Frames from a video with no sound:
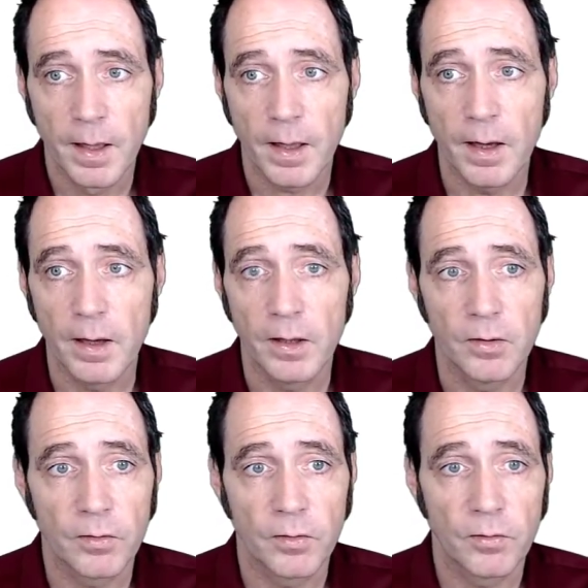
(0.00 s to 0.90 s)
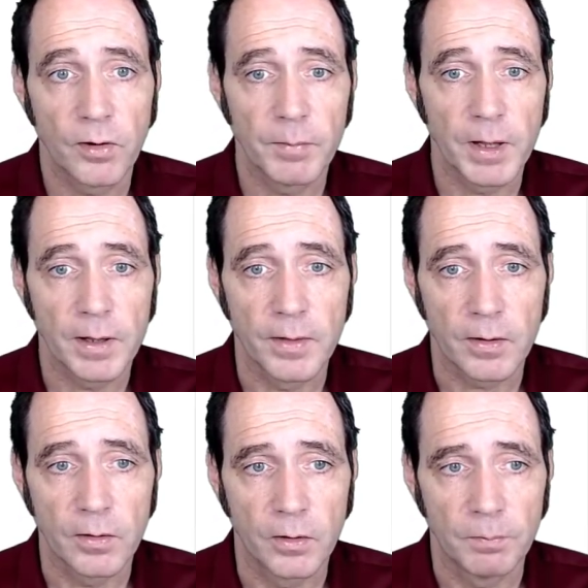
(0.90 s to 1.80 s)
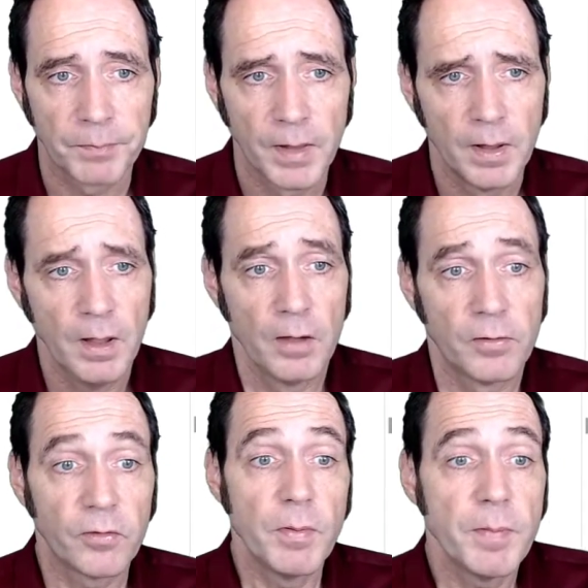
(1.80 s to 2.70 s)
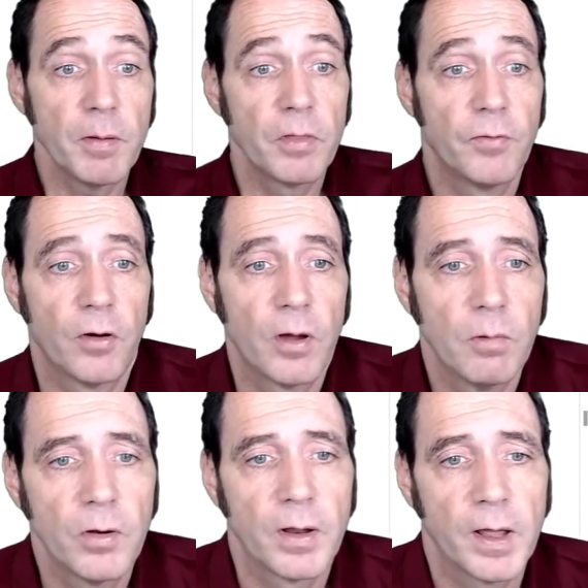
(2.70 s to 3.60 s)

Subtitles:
and try making that call. So it's coming back with a 401,